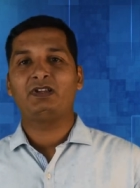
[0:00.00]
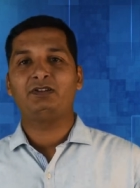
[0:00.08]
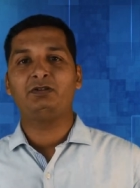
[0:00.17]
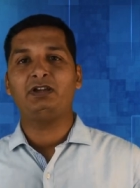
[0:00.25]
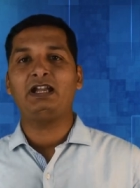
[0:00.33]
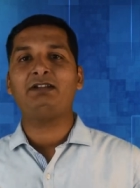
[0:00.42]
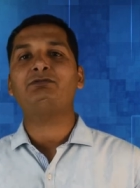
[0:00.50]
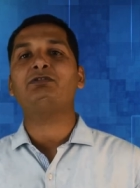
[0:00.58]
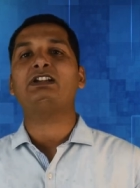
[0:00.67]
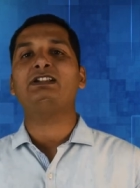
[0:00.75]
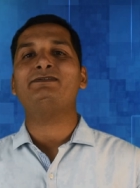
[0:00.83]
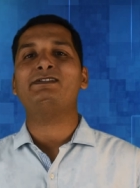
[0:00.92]
You have
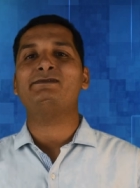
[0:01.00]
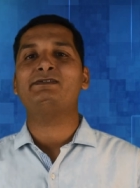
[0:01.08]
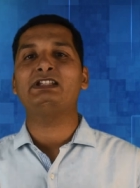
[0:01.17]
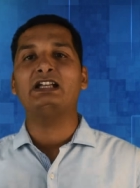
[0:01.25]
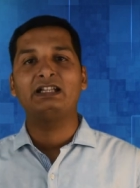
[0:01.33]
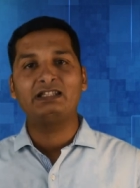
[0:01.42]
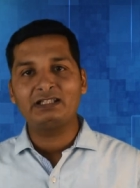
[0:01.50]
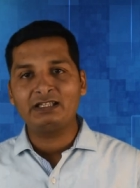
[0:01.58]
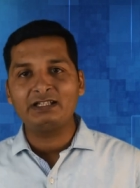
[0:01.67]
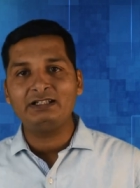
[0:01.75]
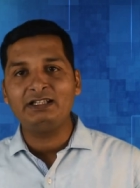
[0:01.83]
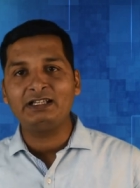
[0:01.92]
to confirm with
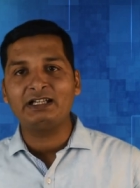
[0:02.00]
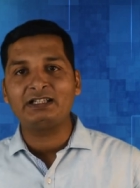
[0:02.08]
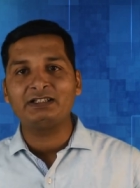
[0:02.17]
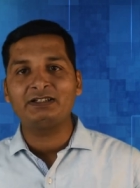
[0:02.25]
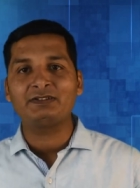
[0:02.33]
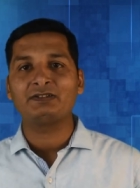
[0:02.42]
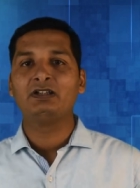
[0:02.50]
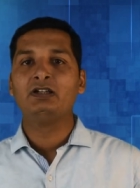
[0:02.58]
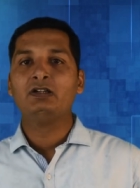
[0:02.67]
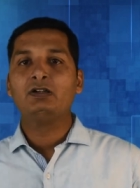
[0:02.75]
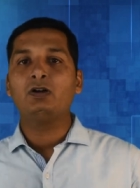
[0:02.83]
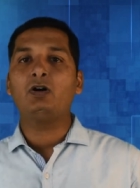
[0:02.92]
other indicators
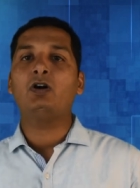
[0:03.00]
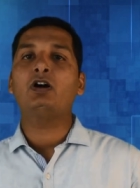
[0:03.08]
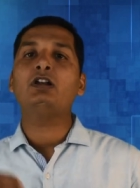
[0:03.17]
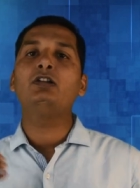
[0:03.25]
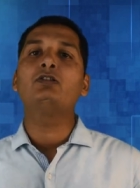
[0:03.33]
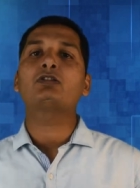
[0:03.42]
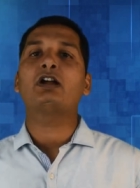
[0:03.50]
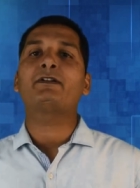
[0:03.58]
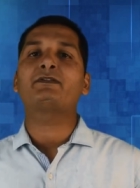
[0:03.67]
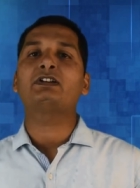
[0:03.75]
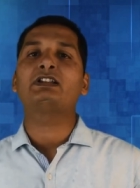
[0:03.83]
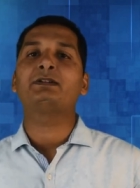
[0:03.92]
or look
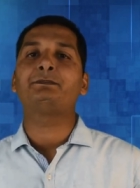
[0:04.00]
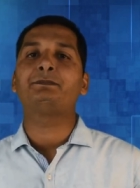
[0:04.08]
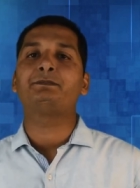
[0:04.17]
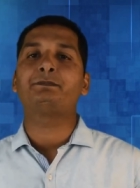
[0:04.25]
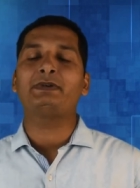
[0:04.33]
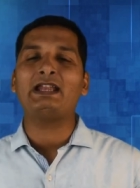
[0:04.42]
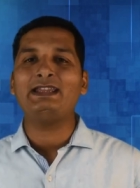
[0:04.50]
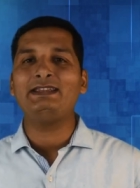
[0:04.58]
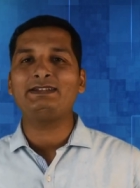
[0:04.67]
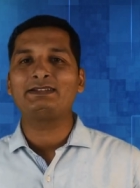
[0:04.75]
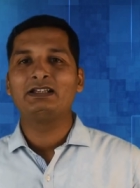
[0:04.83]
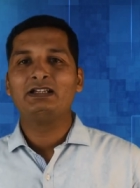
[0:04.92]
after the
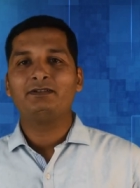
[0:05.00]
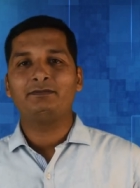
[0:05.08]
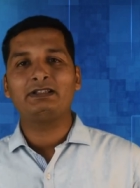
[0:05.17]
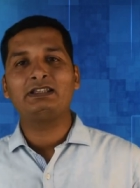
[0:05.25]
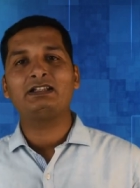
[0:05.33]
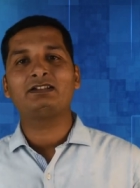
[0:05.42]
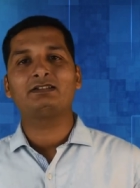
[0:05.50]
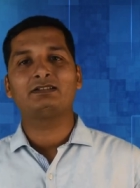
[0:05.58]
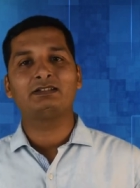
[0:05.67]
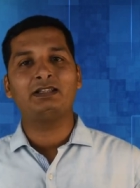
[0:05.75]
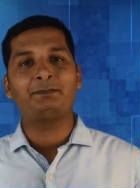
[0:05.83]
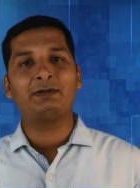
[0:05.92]
price
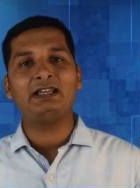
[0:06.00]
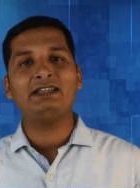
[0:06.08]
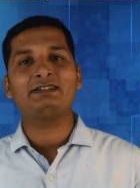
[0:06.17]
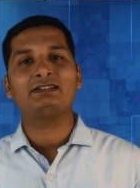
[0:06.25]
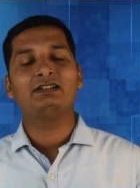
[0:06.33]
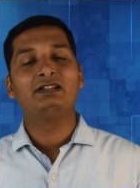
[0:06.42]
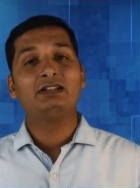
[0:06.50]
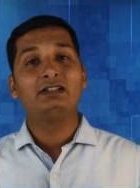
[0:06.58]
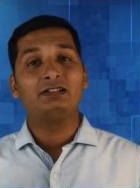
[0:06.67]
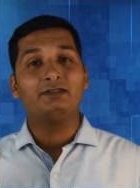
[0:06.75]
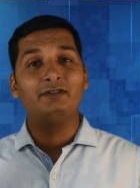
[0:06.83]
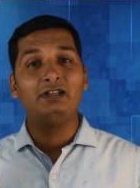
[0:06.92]
whether the price
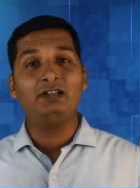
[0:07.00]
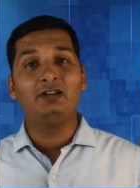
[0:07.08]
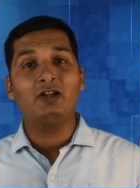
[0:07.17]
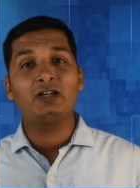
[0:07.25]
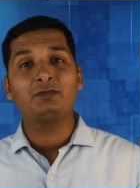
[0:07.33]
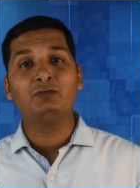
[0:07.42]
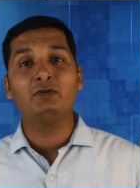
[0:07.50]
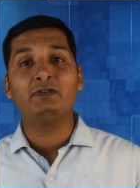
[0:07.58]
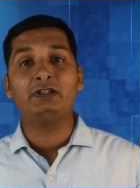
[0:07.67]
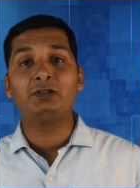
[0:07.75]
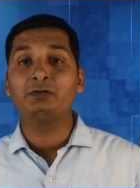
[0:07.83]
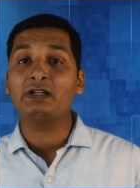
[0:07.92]
will not
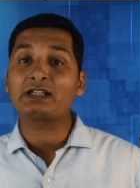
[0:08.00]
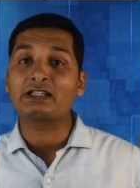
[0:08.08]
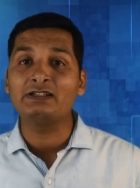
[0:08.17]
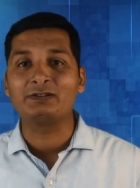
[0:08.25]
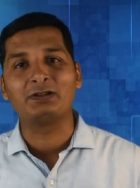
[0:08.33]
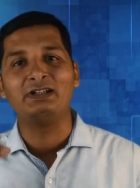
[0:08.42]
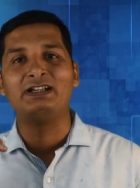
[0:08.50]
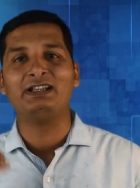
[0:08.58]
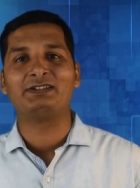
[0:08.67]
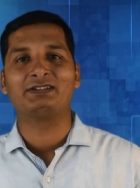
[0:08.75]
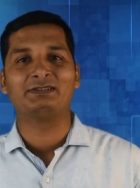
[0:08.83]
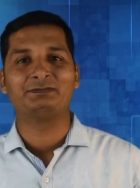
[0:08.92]
move into a
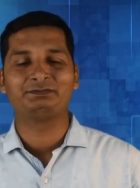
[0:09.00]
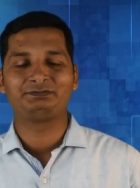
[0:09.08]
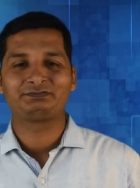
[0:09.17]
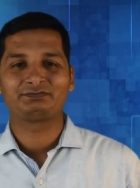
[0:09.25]
consolidation.